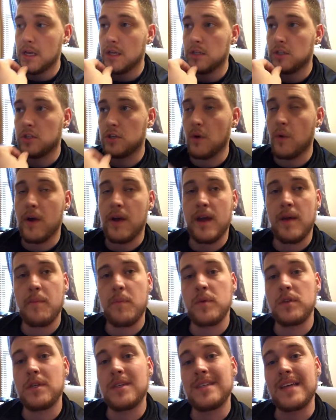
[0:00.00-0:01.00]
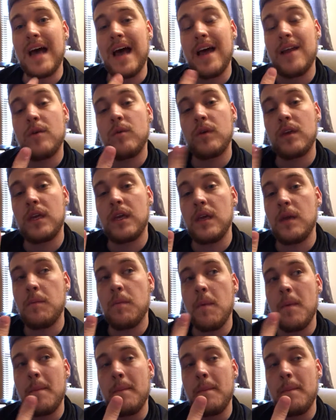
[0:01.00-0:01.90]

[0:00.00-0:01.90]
So what happens is I don't keep